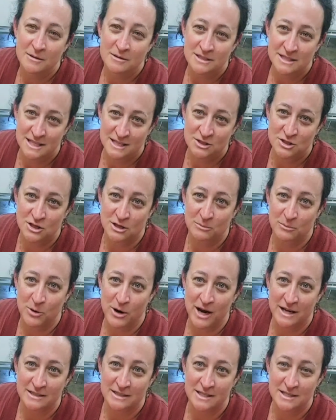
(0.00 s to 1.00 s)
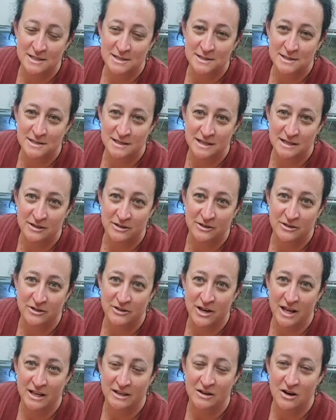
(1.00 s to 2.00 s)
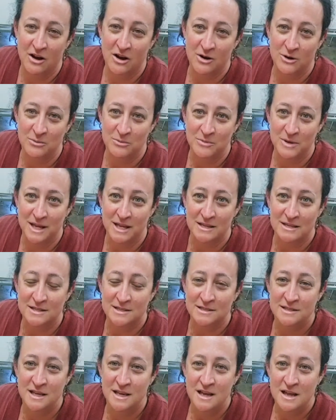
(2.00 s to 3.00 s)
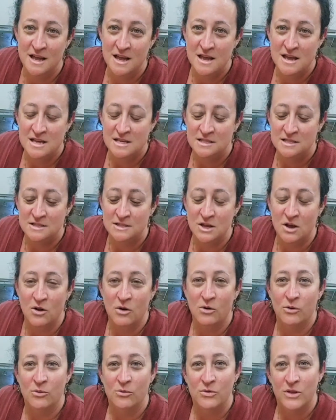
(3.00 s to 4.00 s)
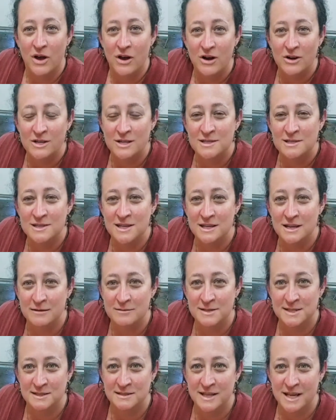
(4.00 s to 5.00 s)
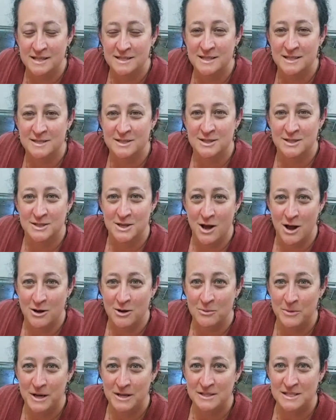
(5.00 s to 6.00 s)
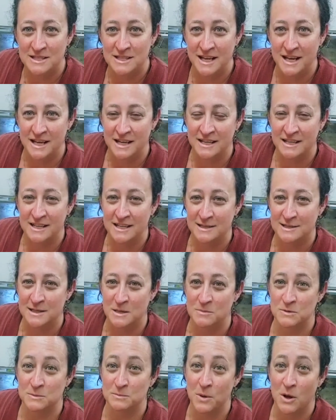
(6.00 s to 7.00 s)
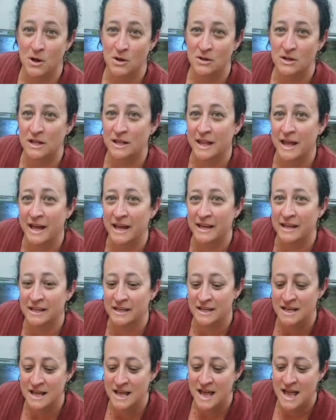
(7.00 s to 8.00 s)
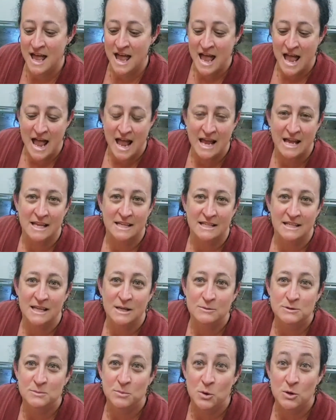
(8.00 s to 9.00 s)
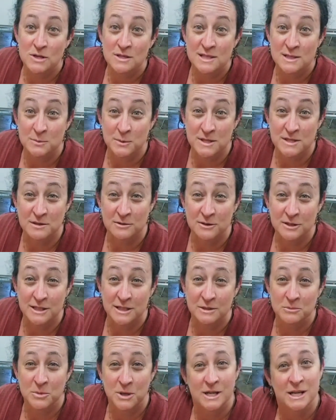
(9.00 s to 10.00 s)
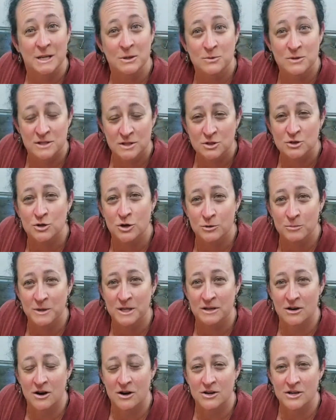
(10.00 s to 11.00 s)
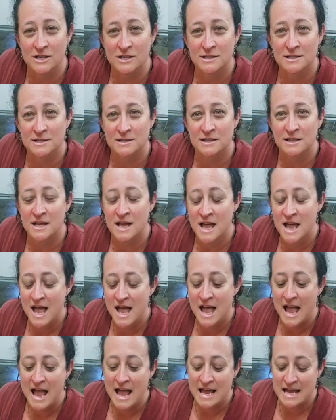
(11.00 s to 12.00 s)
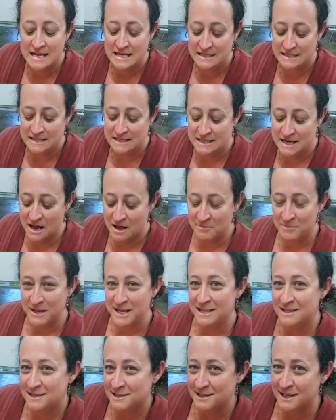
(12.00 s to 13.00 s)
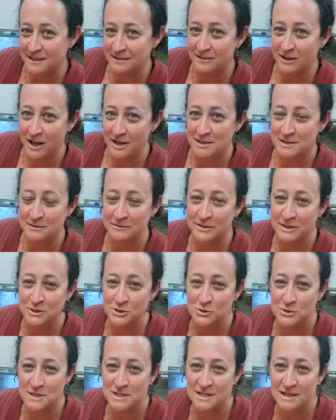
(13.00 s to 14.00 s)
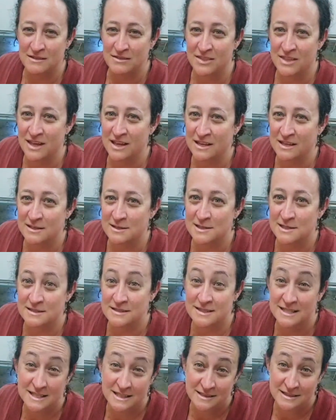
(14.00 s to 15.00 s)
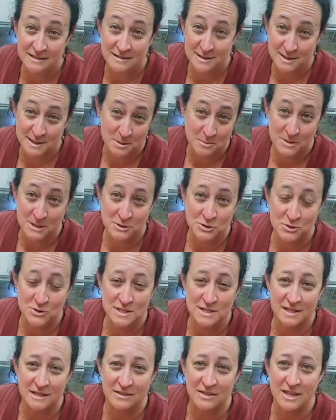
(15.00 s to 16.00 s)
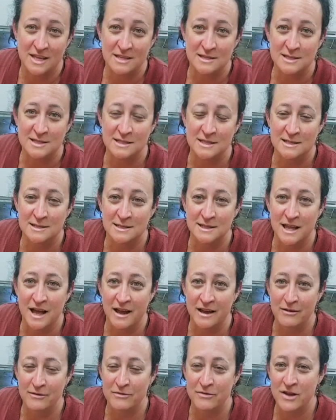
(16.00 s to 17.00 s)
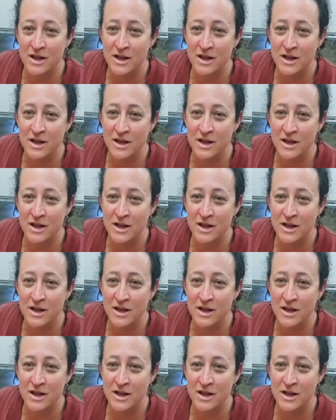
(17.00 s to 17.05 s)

teaching practice here at ArtMix. So the artist that I've selected to talk about today, his name is Paul Klee, and he was born in Switzerland, but he was a German artist. And he said lots of interesting things and did some interesting things in his life.